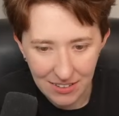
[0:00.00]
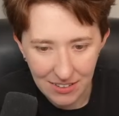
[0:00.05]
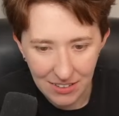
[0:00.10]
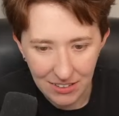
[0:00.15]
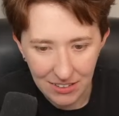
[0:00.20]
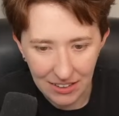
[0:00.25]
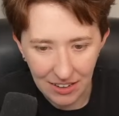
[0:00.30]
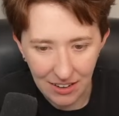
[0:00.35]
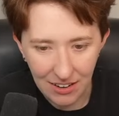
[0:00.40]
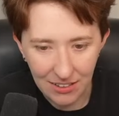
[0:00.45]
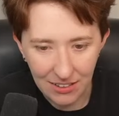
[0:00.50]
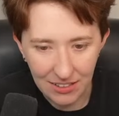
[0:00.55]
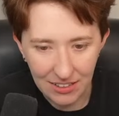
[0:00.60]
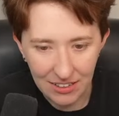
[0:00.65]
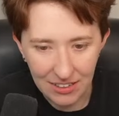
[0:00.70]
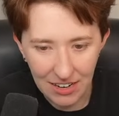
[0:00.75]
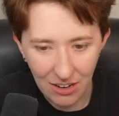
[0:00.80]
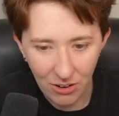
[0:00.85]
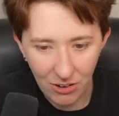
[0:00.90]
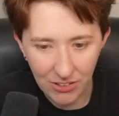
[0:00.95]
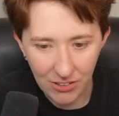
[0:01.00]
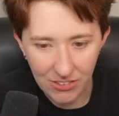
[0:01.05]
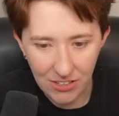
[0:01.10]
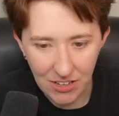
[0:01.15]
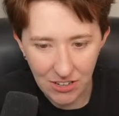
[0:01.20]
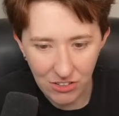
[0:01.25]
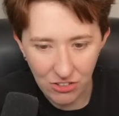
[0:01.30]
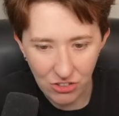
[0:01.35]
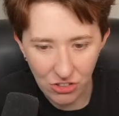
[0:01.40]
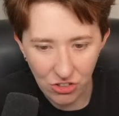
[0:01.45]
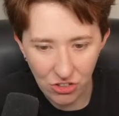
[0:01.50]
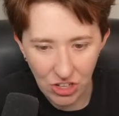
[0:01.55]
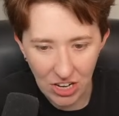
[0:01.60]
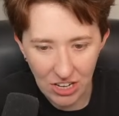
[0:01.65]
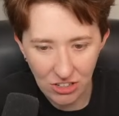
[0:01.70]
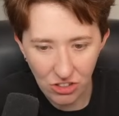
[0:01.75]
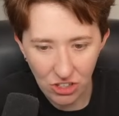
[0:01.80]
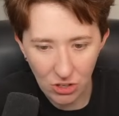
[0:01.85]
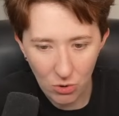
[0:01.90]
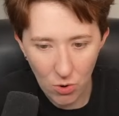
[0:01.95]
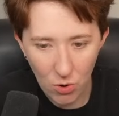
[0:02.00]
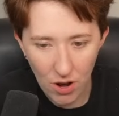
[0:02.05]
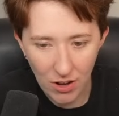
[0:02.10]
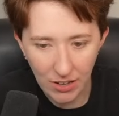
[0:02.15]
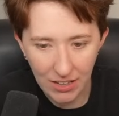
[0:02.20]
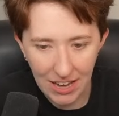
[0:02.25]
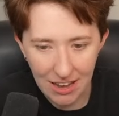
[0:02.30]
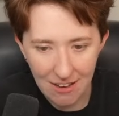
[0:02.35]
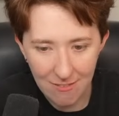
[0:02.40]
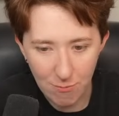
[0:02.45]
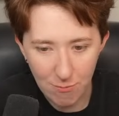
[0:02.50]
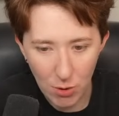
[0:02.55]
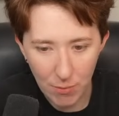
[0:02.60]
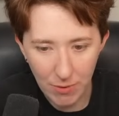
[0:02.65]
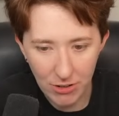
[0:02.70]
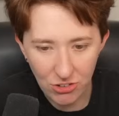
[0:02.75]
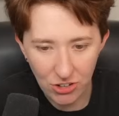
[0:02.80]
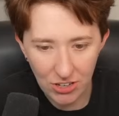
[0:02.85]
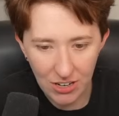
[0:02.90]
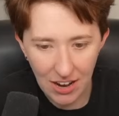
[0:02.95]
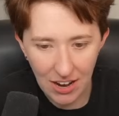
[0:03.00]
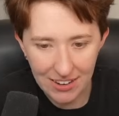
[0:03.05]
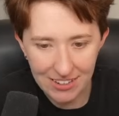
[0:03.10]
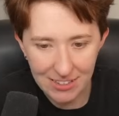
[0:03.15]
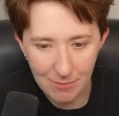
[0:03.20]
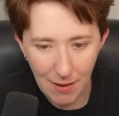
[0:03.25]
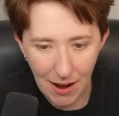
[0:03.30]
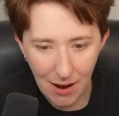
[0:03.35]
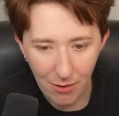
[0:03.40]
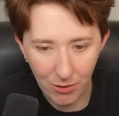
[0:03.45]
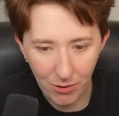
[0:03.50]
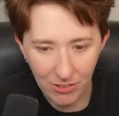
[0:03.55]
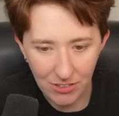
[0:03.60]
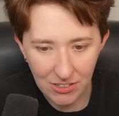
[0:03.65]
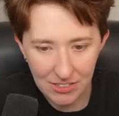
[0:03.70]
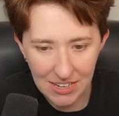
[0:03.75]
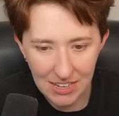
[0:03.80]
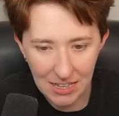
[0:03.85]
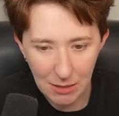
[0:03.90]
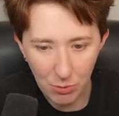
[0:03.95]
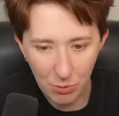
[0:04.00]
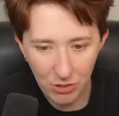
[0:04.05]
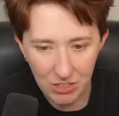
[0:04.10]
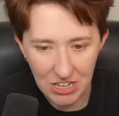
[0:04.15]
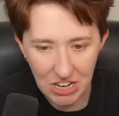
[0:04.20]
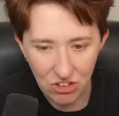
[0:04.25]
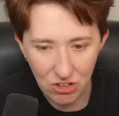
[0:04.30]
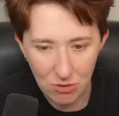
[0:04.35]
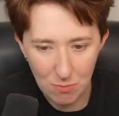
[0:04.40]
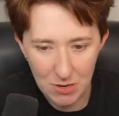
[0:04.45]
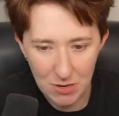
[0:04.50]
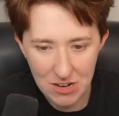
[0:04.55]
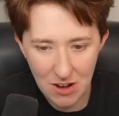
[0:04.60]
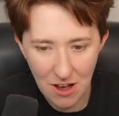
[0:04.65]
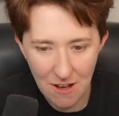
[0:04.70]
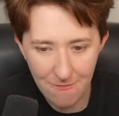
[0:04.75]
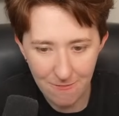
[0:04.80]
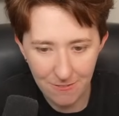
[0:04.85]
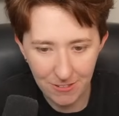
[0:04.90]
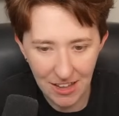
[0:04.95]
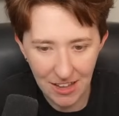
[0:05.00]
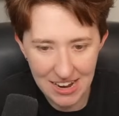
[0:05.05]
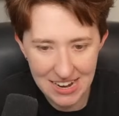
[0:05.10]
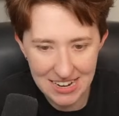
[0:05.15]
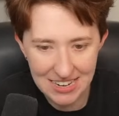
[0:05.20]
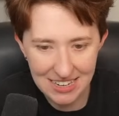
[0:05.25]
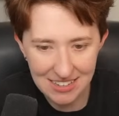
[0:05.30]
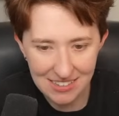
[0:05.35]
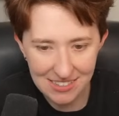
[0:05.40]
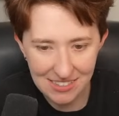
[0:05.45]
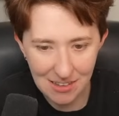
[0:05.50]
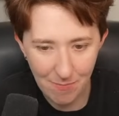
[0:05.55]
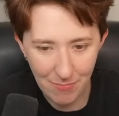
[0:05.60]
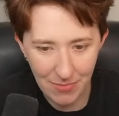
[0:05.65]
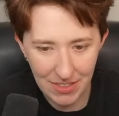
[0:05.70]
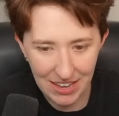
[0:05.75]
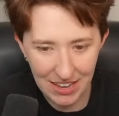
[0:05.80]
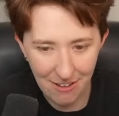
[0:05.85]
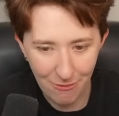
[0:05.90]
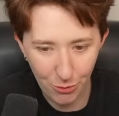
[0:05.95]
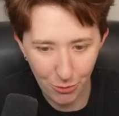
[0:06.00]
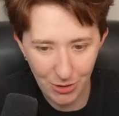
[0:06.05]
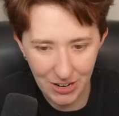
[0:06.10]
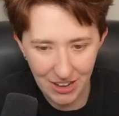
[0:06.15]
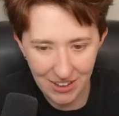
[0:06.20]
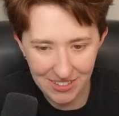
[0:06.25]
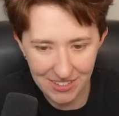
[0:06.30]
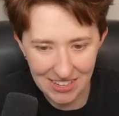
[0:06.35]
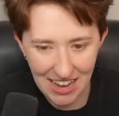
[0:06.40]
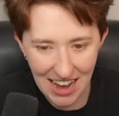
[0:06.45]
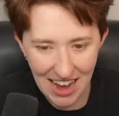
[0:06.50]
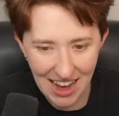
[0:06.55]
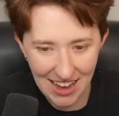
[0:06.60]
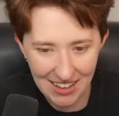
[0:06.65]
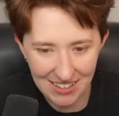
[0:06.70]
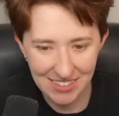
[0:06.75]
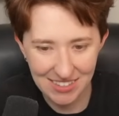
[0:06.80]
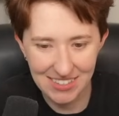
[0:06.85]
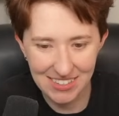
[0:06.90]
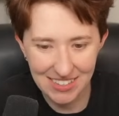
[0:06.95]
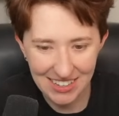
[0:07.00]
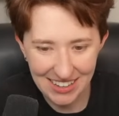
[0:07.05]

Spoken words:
Leonera says, Shang Xinghua gave Mobei-jun ice powers and teleportation, but not flight, something everyone else has.